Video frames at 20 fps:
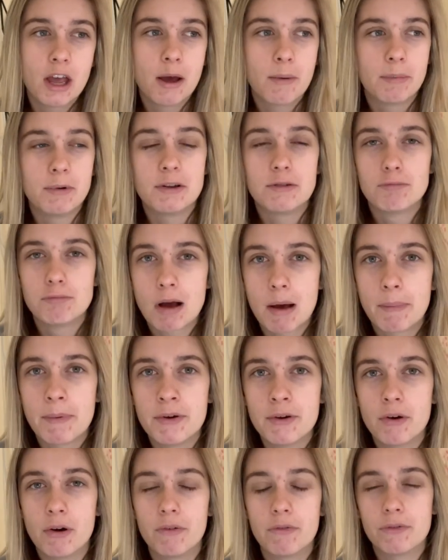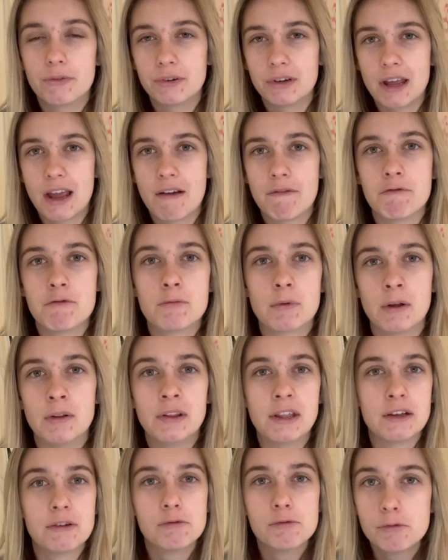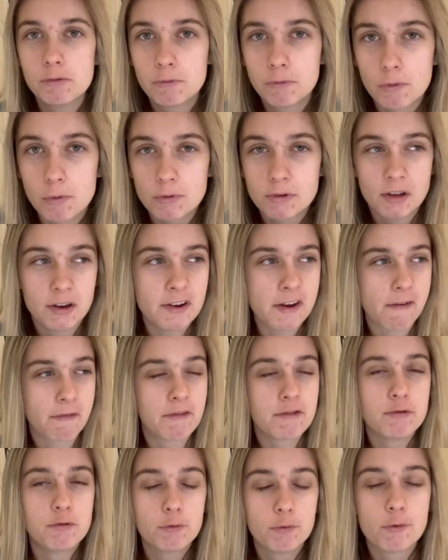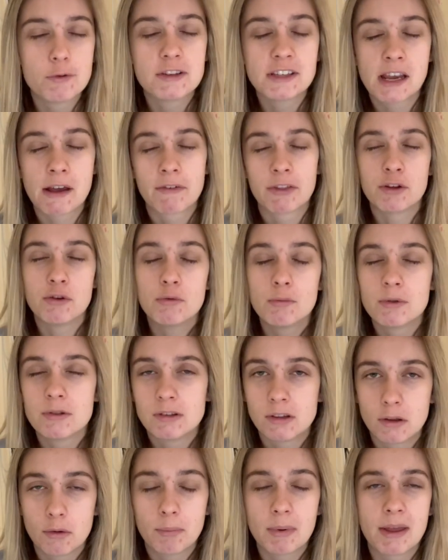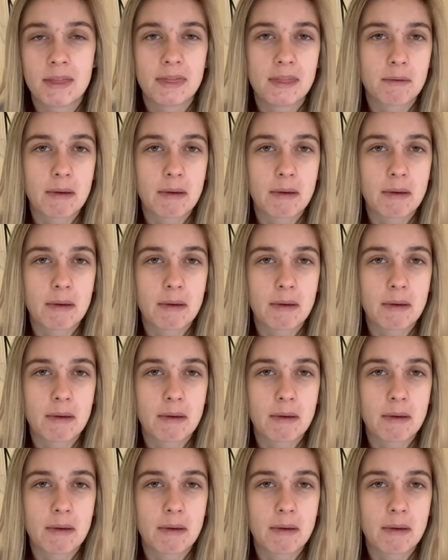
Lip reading: But it's rubbing off on everyone. They all fought to the death. They all fought together. They all wanted the win.